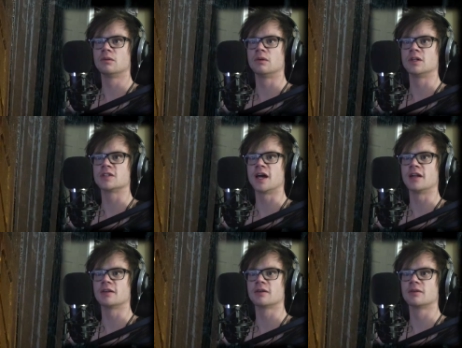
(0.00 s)
What is that?
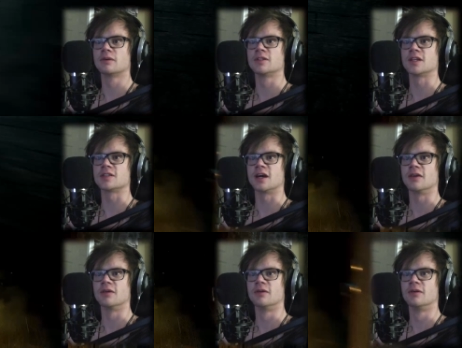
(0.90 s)
What does that sound?
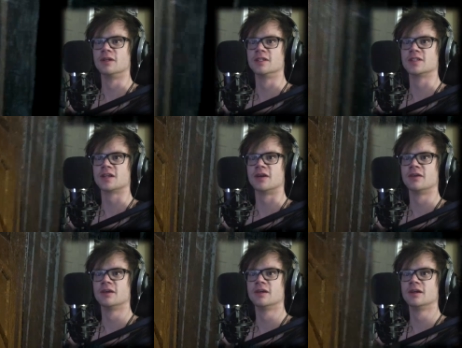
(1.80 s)
What does that sound?
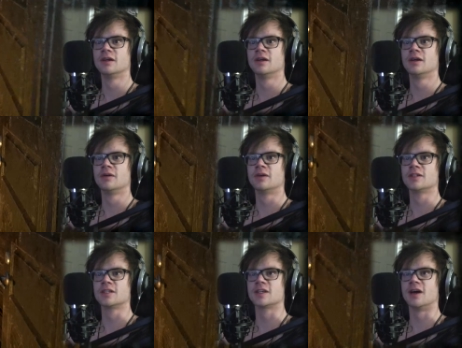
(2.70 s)
What does
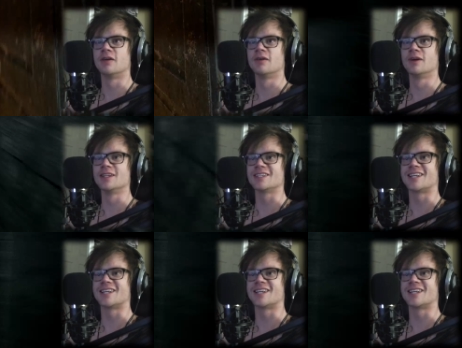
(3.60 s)
that sound? What does